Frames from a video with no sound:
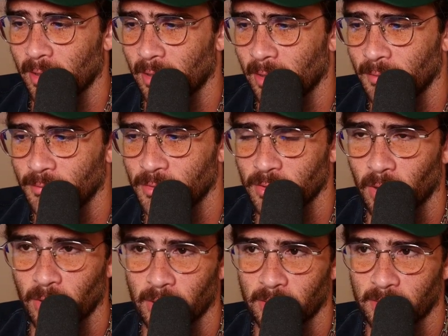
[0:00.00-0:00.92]
have
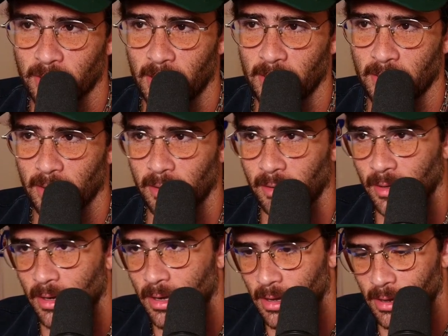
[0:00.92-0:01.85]
started taking
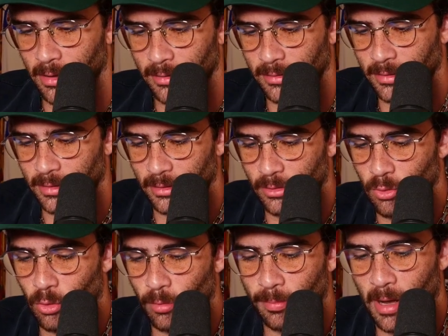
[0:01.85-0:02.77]
the
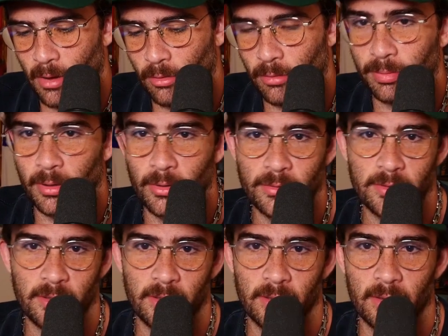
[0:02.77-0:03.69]
core power
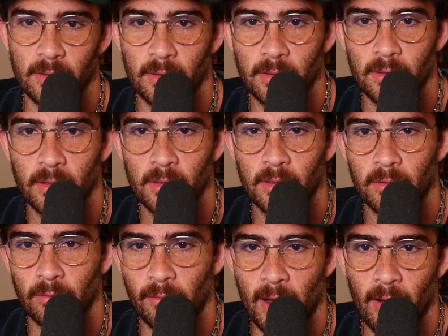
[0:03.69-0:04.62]
protein
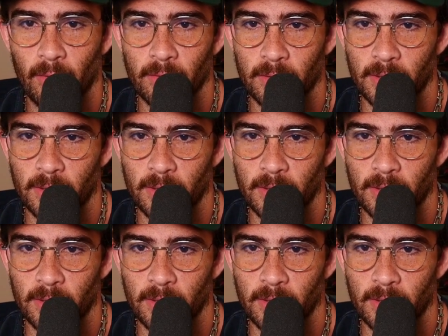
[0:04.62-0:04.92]
route.